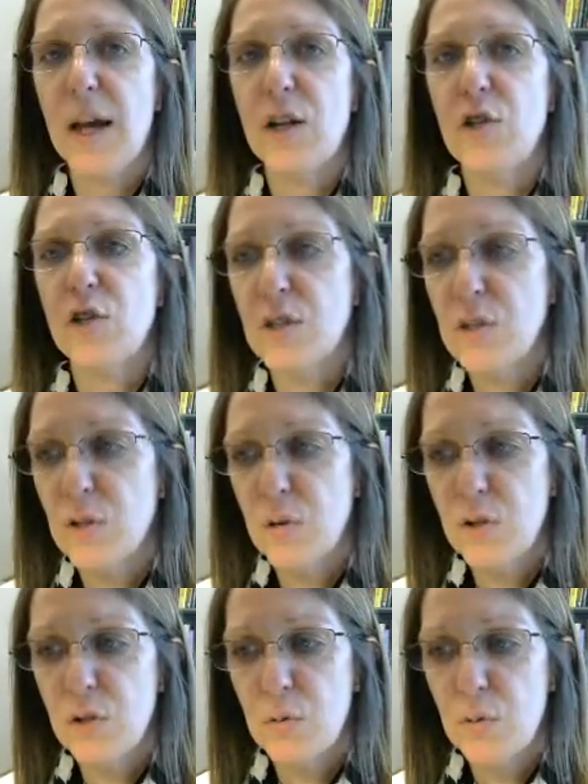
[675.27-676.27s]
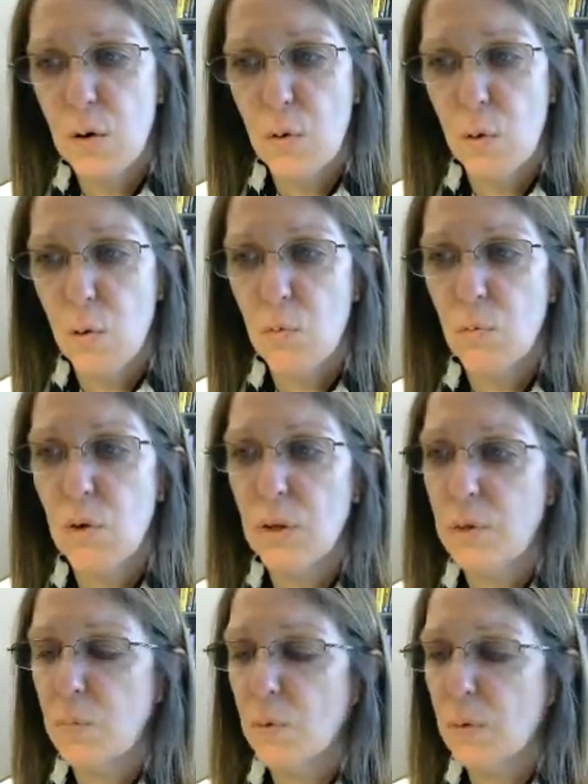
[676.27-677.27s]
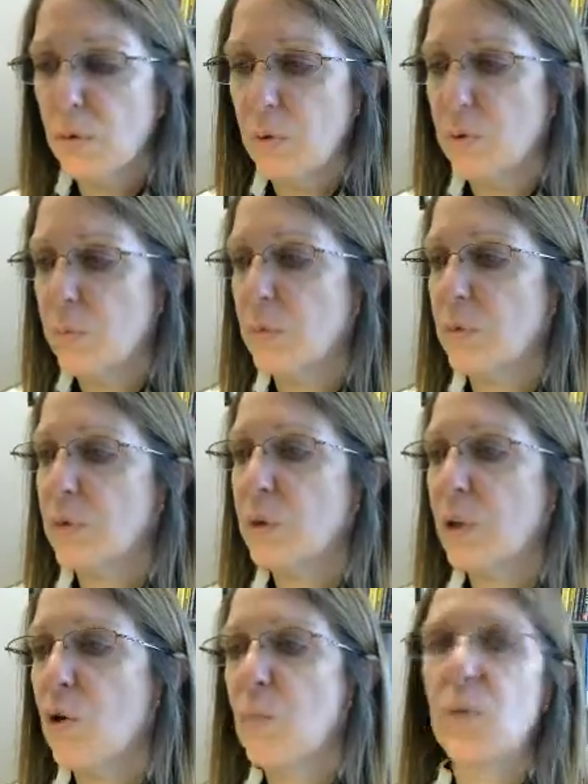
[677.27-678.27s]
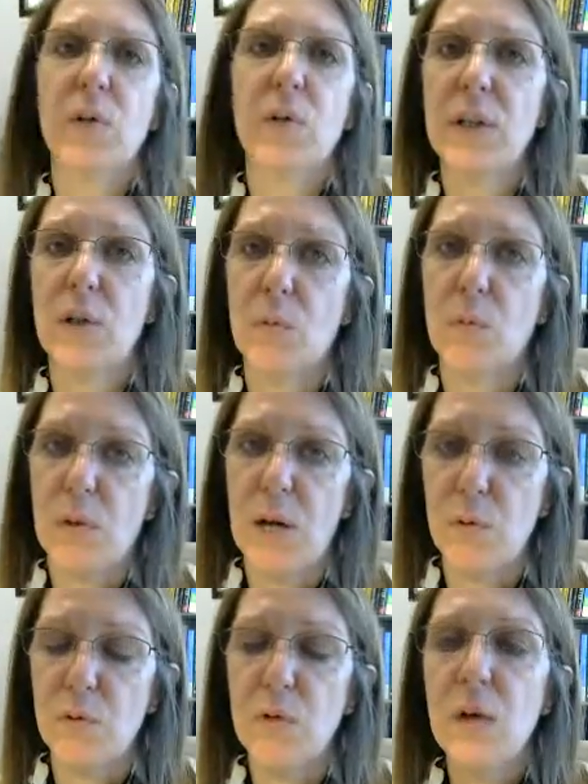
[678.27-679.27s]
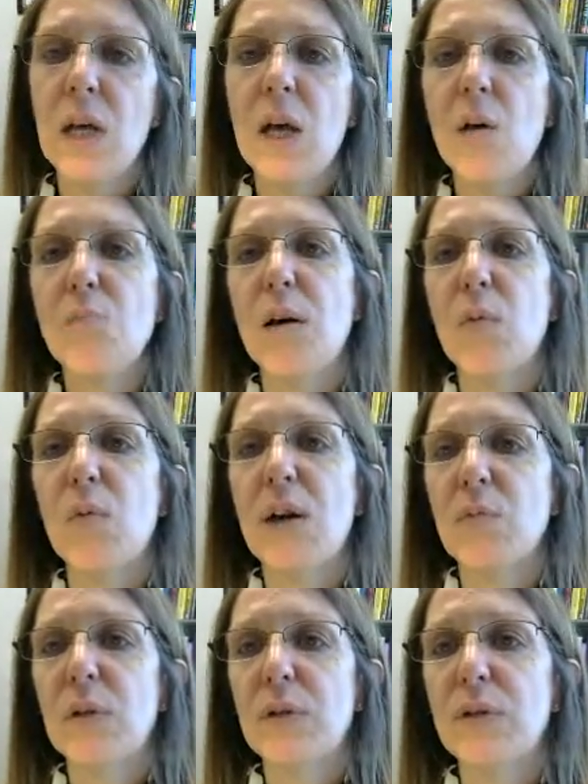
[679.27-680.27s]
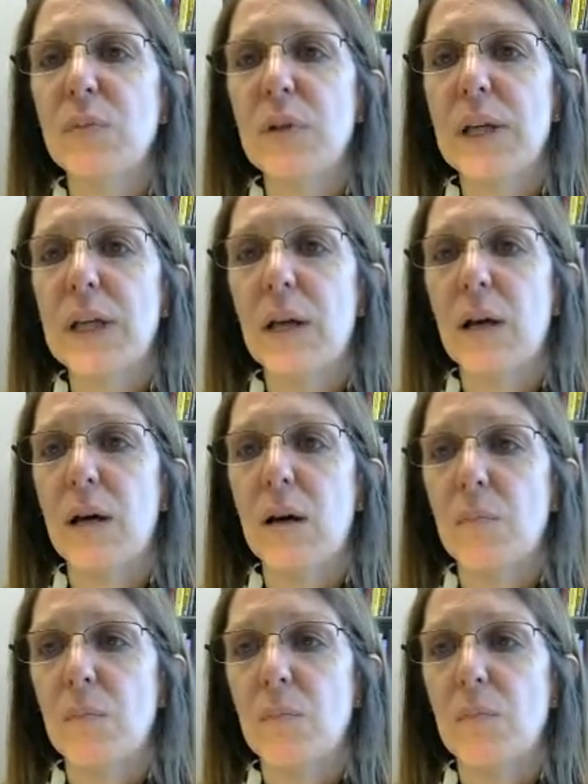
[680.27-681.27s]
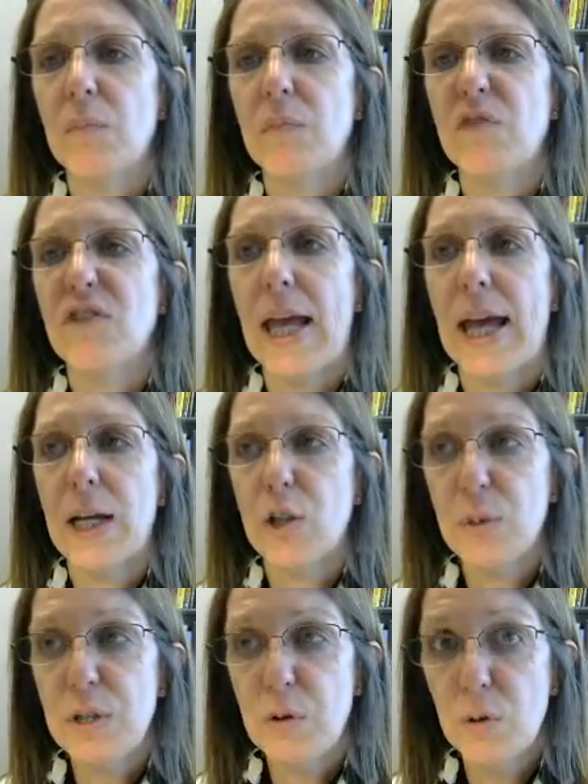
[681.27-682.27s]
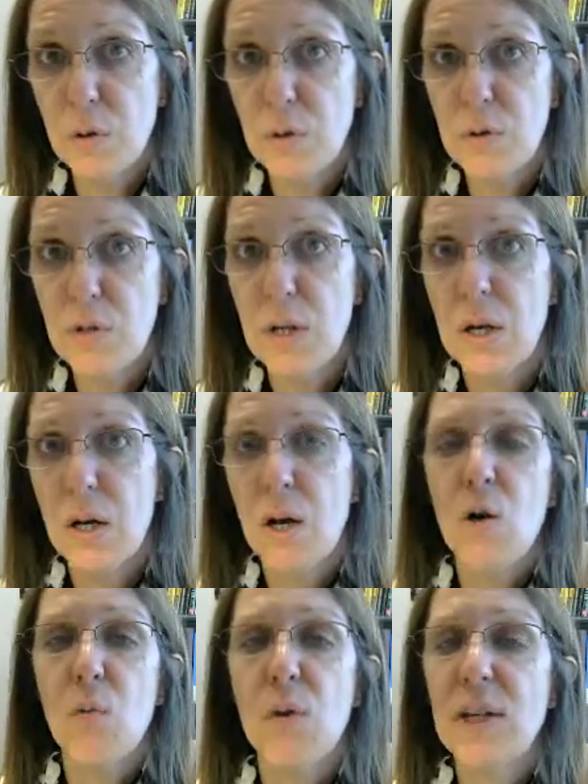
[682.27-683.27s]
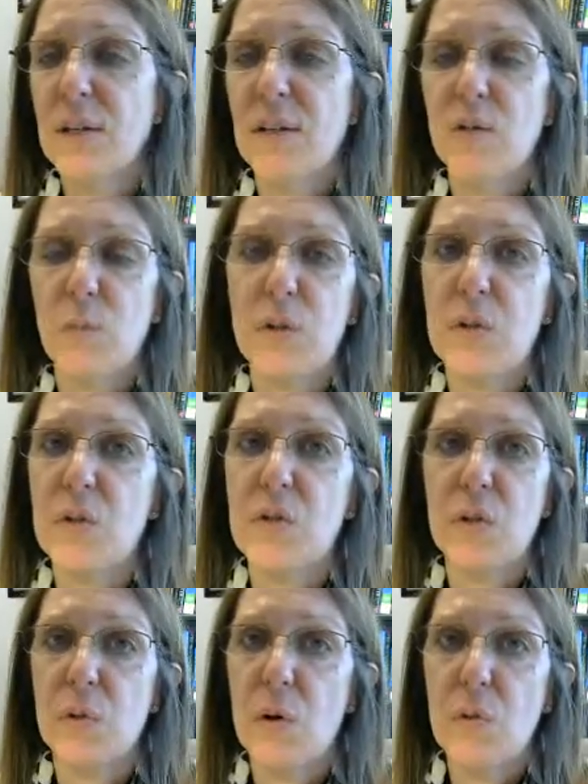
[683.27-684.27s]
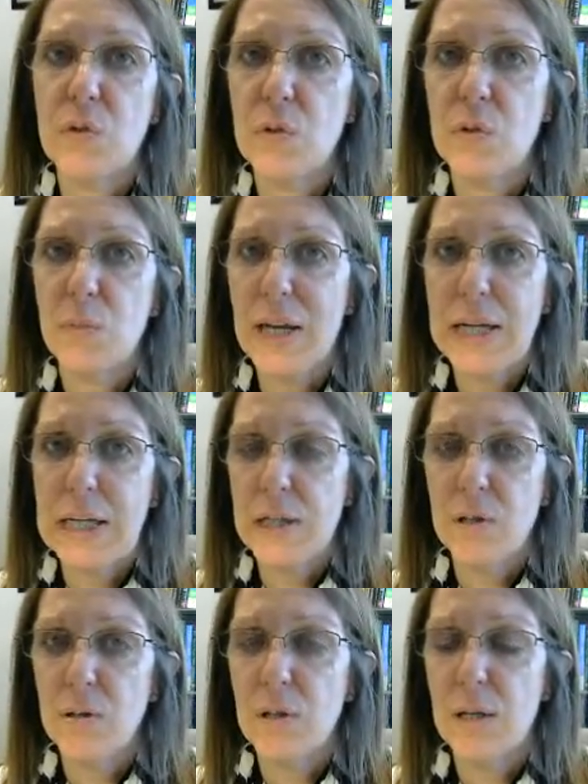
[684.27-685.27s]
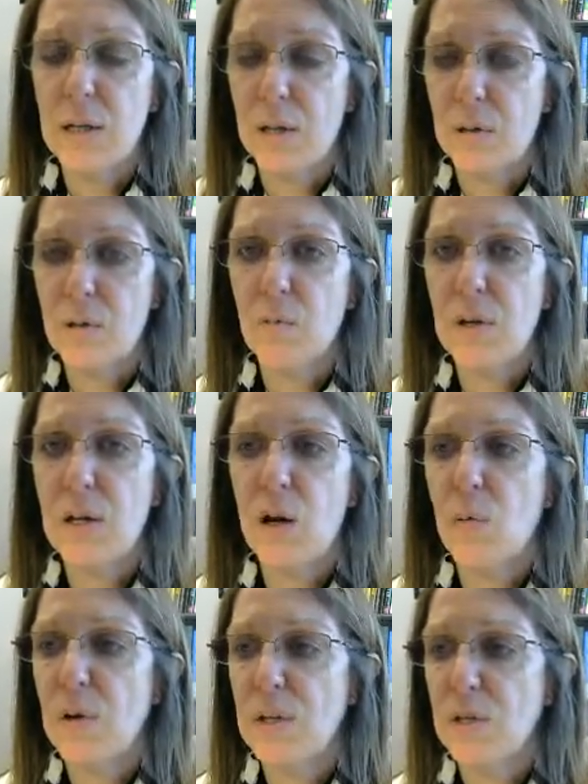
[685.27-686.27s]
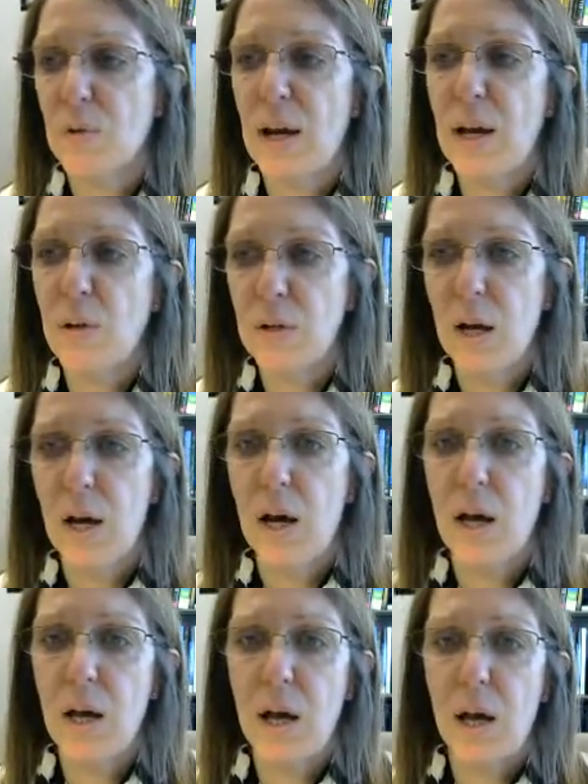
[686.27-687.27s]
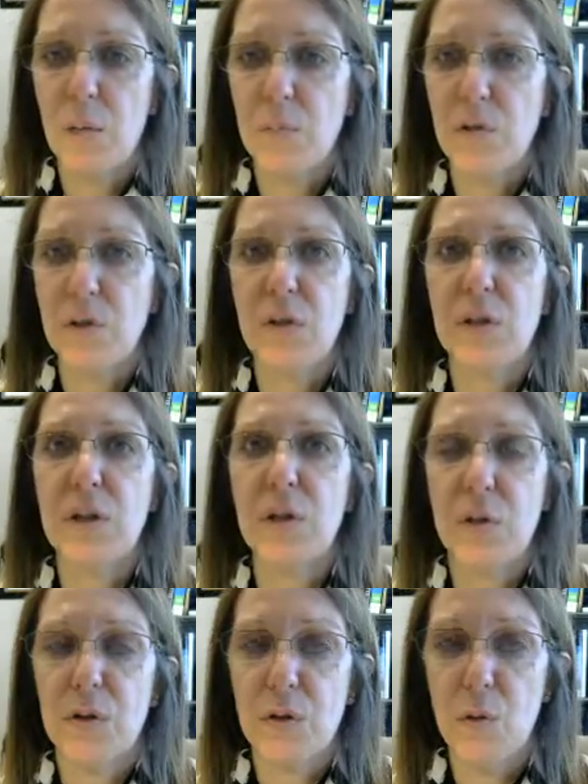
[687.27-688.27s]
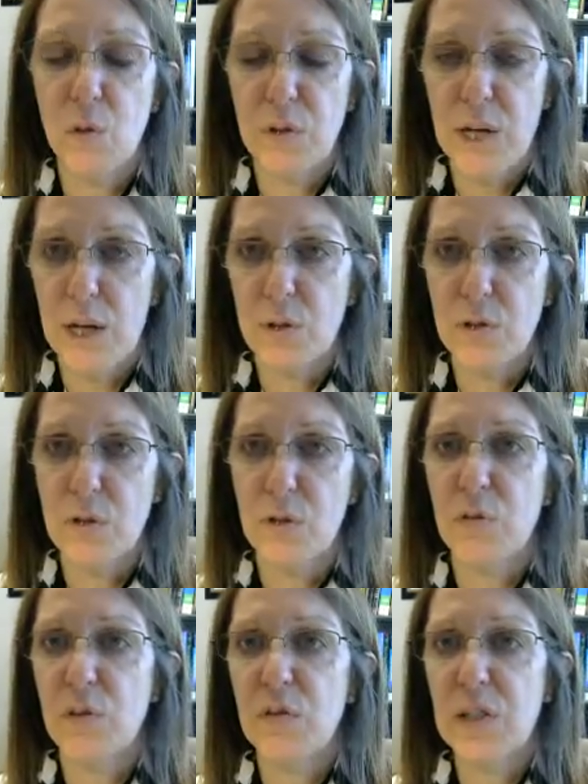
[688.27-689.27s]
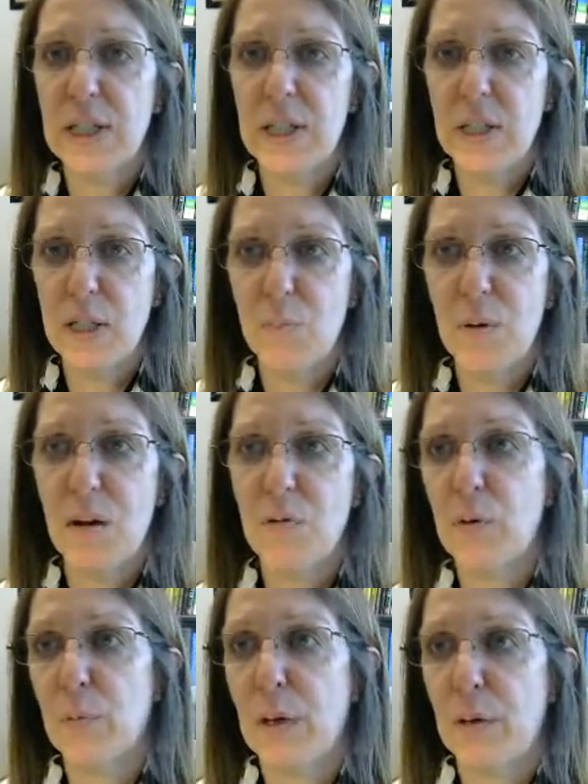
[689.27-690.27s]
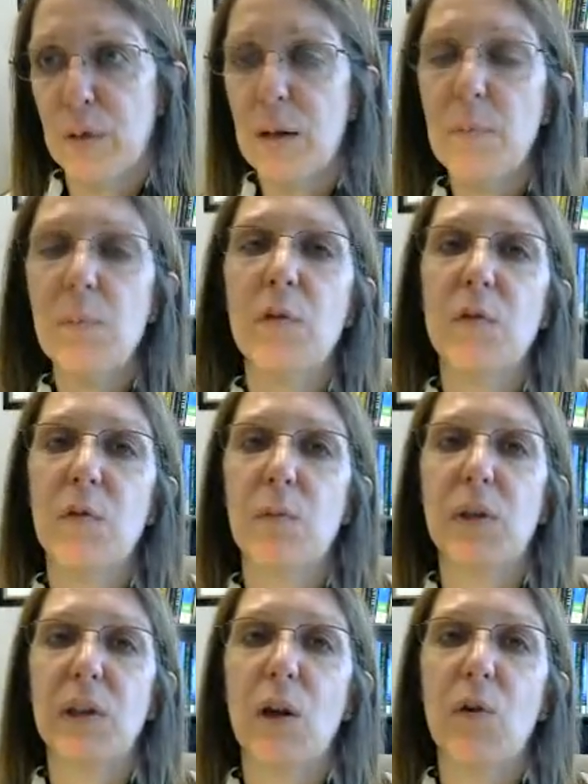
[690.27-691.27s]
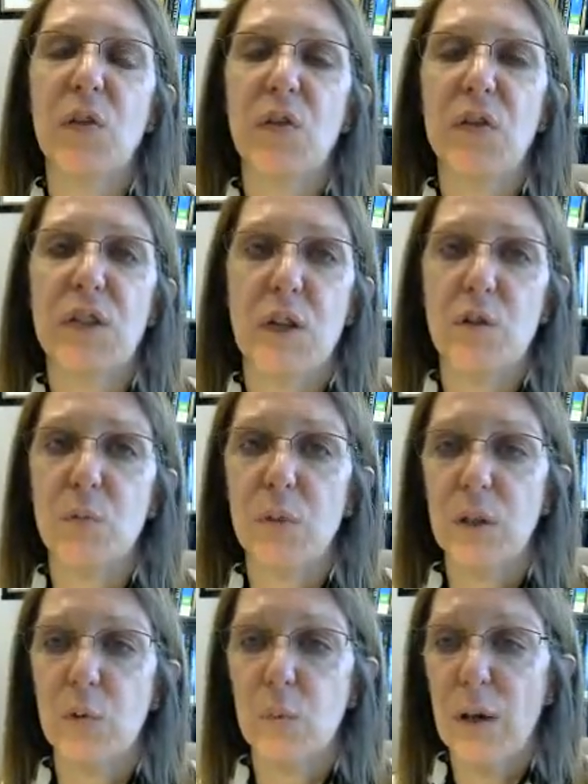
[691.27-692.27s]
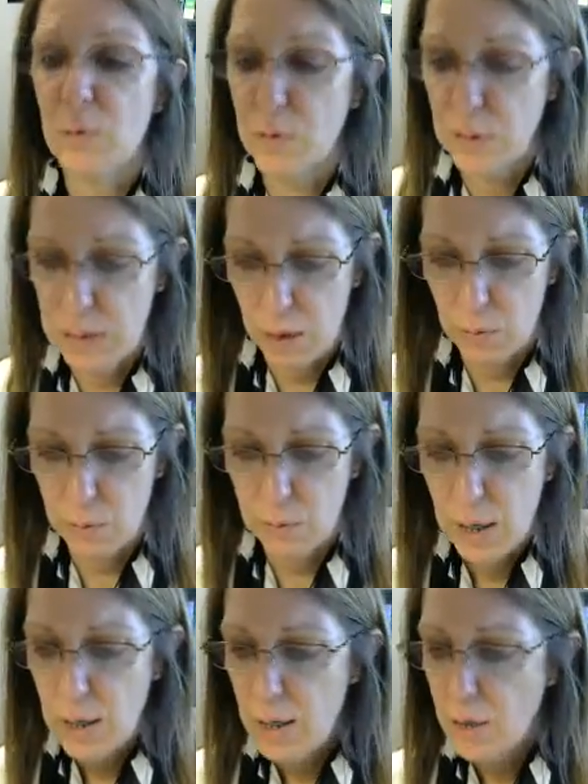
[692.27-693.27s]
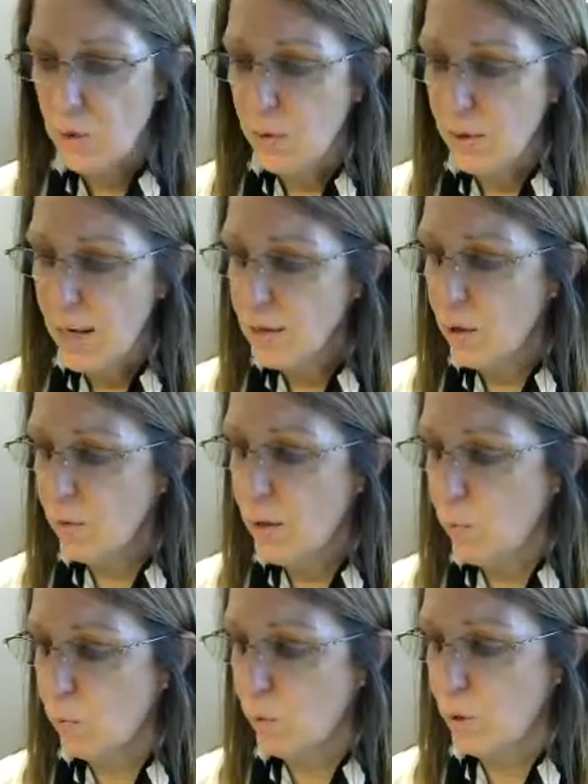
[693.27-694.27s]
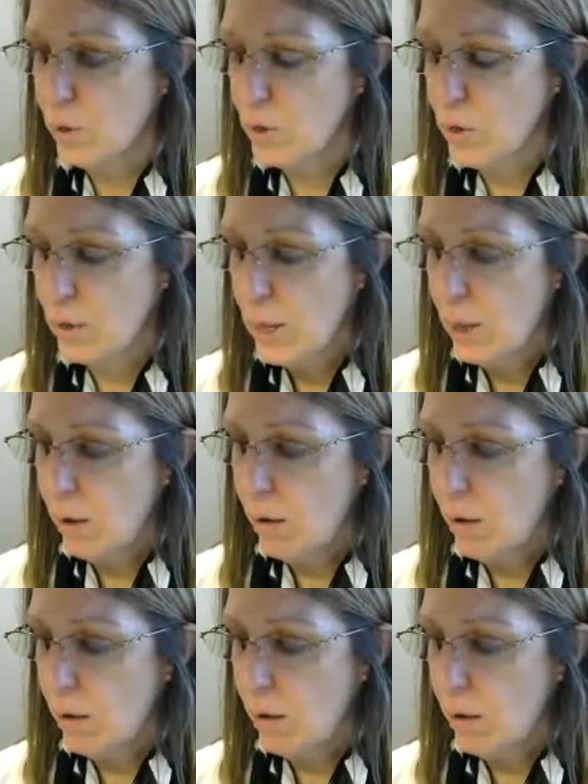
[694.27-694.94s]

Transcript: And just so that you know, when we're doing homework, we don't round. But when we're doing tax returns, we don't ever put the zeros, the pennies in. We always round to the nearest whole dollar. So 50 cents and above, we round up. Below 50 cents, we're going to round down. So that's how that works.